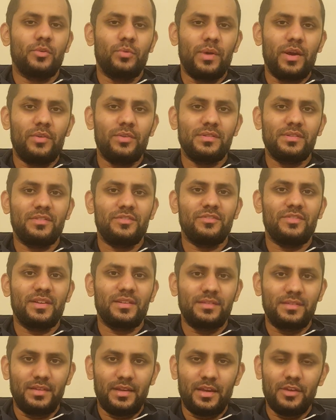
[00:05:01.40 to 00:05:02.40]
inquiries and
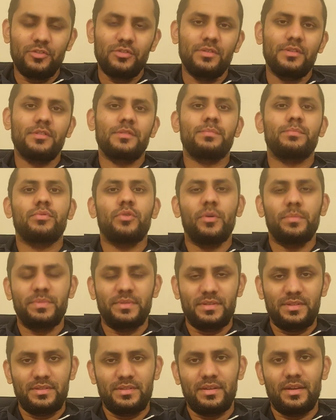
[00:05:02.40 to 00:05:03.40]
investigations,
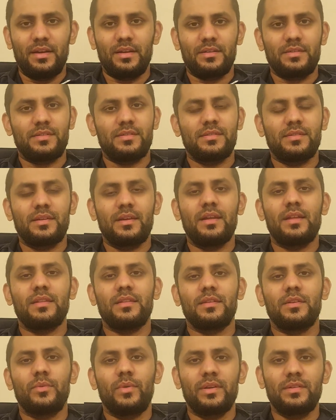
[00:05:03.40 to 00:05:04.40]
property tax,
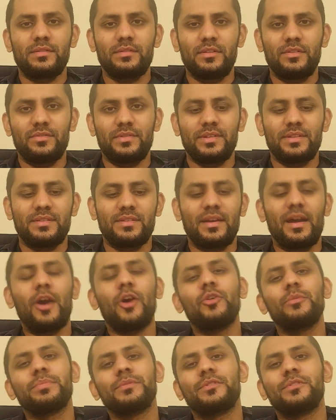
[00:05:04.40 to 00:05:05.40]
and the rest of it. I
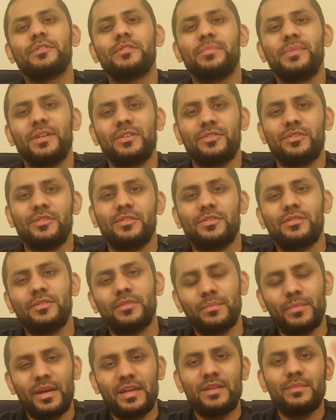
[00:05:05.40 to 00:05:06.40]
hope to speak to you
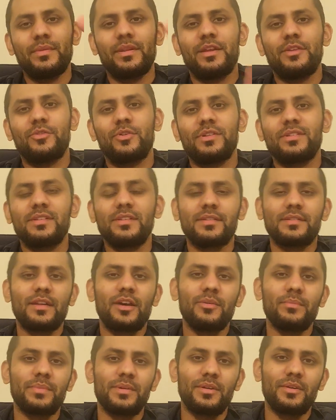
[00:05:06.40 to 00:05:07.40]
soon. My email address is
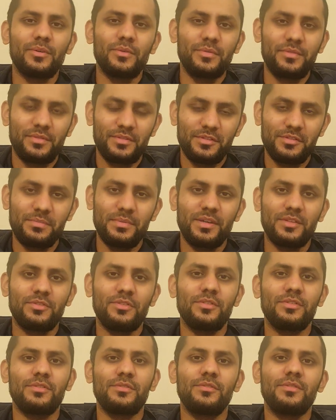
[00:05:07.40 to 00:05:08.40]
down below. Speak
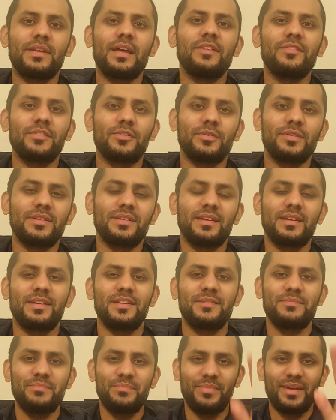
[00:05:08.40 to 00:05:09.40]
to you soon. Have a good day.